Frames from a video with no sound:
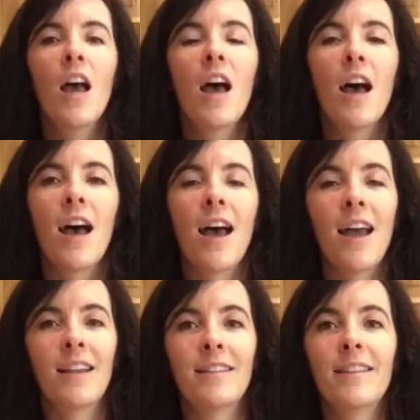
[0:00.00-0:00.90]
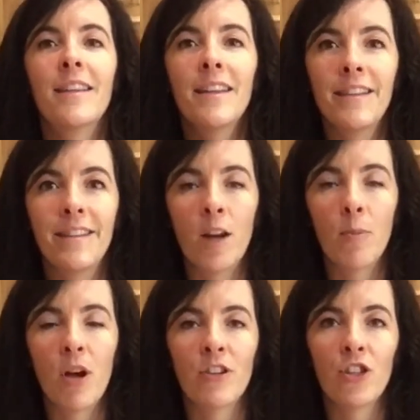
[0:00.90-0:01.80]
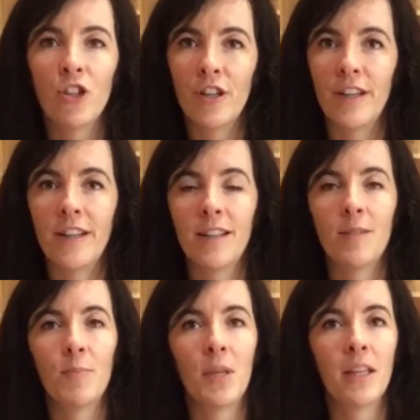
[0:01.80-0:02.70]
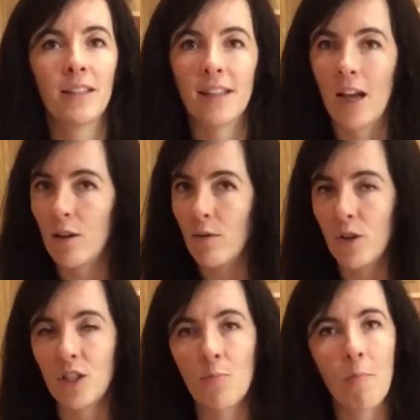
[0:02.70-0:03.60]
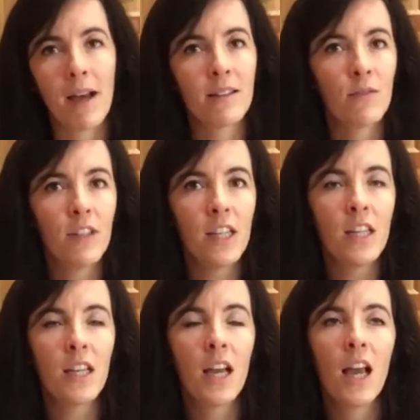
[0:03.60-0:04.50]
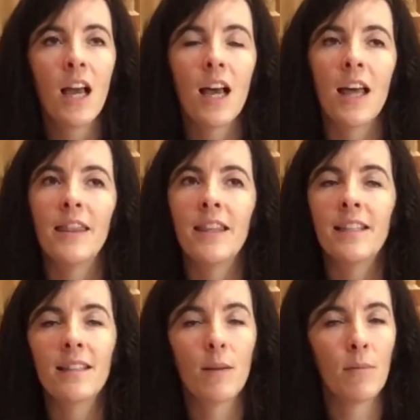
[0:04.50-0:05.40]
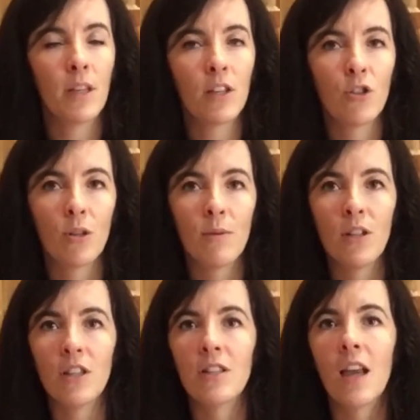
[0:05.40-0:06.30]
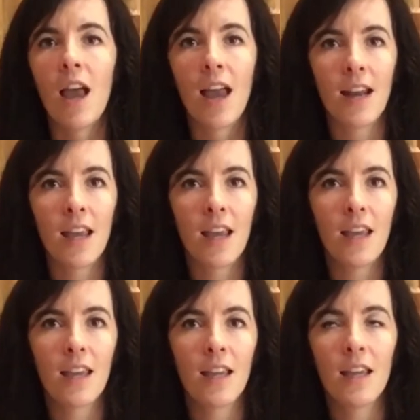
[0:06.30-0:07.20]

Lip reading: And their posture is being sacrificed massively, and this can be contributing to headache,